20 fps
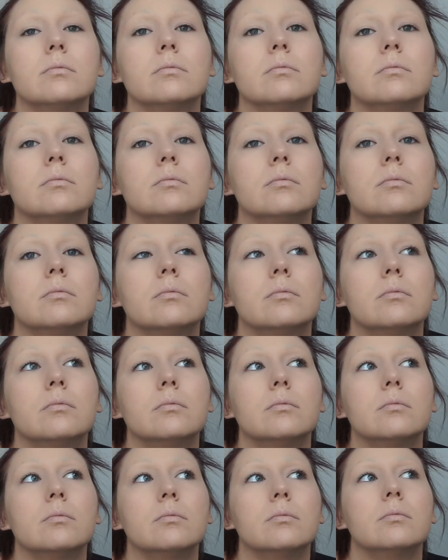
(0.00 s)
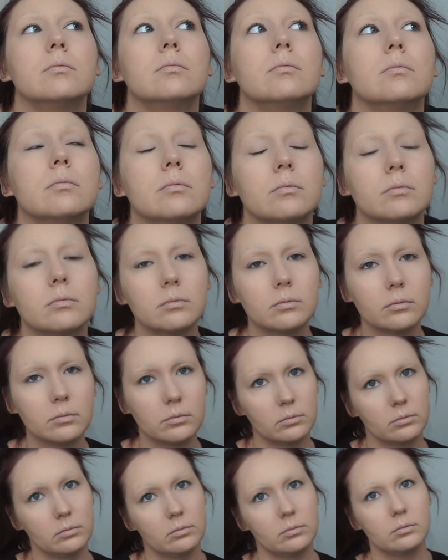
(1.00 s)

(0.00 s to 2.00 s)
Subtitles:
(silence)